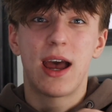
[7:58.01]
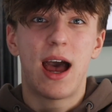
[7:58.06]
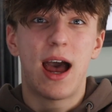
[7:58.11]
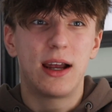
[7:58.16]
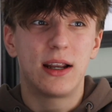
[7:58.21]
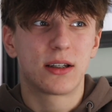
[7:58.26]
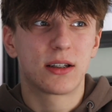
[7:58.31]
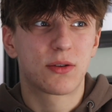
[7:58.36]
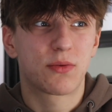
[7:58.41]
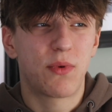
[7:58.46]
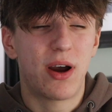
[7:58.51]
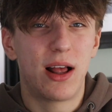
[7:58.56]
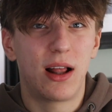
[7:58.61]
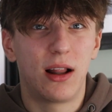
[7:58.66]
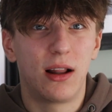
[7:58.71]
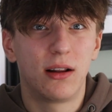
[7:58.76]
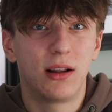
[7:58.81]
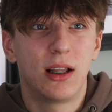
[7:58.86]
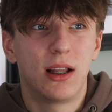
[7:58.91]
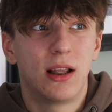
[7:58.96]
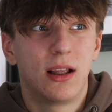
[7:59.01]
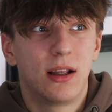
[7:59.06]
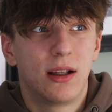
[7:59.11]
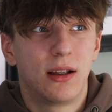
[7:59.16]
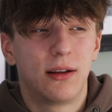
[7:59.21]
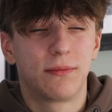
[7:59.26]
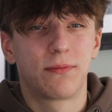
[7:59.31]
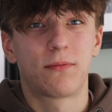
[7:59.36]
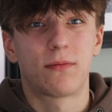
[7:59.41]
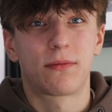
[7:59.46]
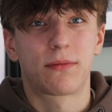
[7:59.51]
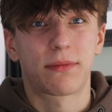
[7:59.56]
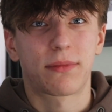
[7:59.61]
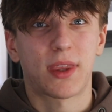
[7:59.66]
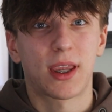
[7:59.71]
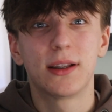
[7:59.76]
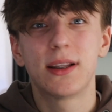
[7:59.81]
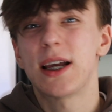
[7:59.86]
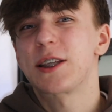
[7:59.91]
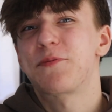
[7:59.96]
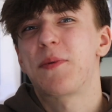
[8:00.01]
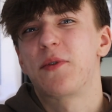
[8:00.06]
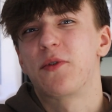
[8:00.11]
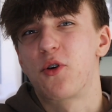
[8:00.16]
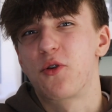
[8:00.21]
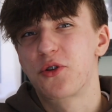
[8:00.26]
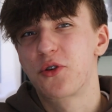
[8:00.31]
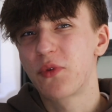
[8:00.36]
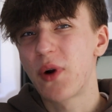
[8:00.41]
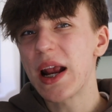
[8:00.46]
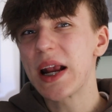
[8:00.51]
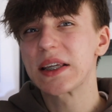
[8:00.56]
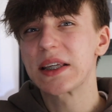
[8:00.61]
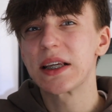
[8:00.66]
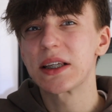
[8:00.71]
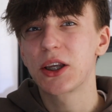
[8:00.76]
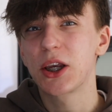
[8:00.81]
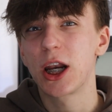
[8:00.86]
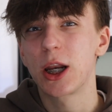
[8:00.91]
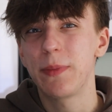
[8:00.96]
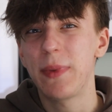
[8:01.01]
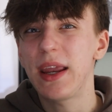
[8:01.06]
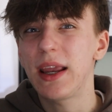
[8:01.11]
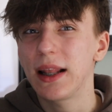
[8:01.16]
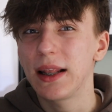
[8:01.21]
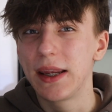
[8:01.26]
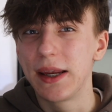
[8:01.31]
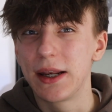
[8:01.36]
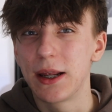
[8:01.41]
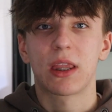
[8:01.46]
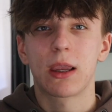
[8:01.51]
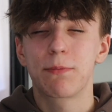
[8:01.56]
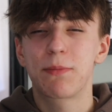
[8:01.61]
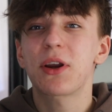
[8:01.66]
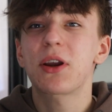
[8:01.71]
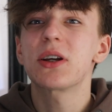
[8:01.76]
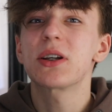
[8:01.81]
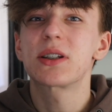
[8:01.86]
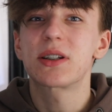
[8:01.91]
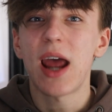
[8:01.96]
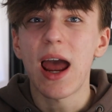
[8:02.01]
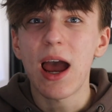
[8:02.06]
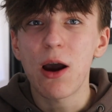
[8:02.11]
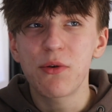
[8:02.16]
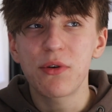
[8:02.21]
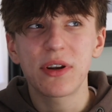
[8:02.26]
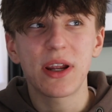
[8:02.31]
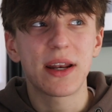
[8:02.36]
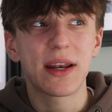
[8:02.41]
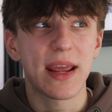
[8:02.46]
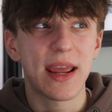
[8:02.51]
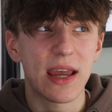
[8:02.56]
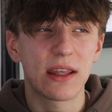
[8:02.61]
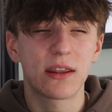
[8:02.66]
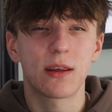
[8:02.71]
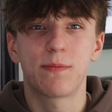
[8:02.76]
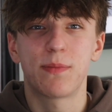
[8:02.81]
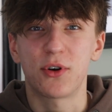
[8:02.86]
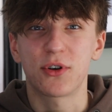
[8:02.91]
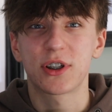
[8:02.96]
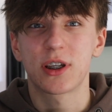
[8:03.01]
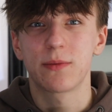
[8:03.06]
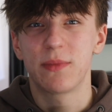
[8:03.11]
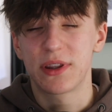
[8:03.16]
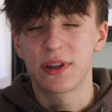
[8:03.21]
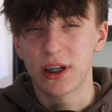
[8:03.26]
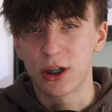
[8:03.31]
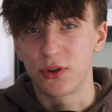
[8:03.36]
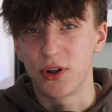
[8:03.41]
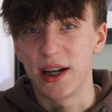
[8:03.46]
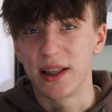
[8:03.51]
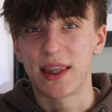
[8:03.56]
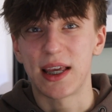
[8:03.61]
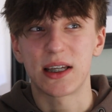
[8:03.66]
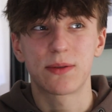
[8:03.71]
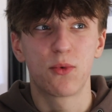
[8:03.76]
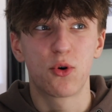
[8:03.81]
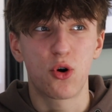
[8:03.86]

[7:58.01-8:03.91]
And, well, let's be real, the racing is going to be cleaner because down and near the bottom of the grid, there's more